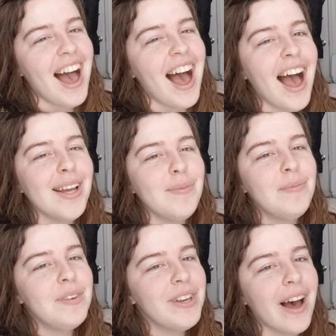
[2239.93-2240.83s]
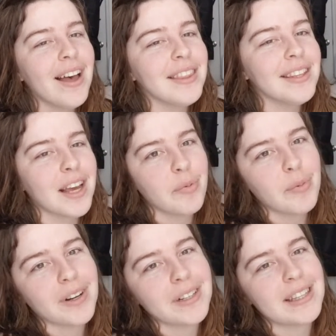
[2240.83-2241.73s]
I'm not the type of
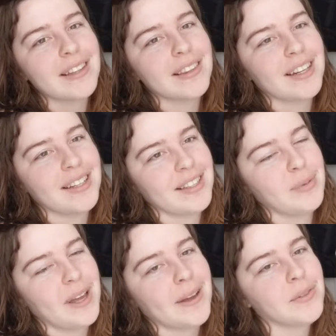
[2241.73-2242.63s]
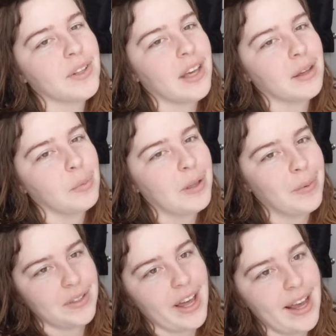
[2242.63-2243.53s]
person that is obsessed with other
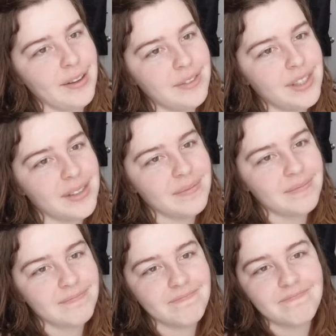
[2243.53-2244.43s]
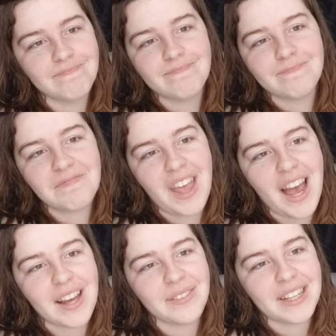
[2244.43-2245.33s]
people's lives.
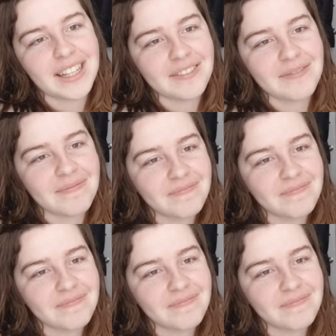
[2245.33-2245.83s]
I mean,